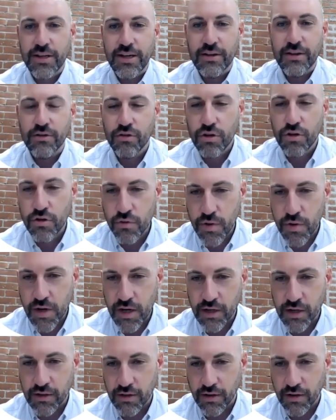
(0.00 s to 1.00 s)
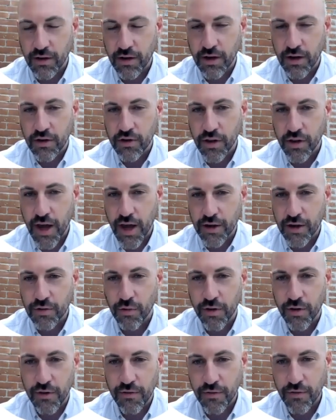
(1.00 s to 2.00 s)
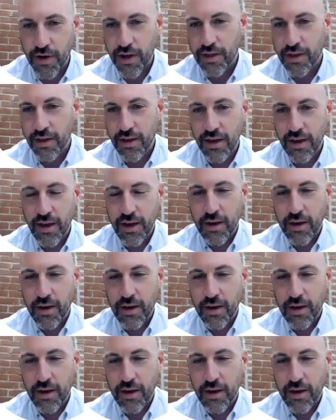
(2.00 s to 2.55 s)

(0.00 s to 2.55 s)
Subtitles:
In 2 weeks on July 25th,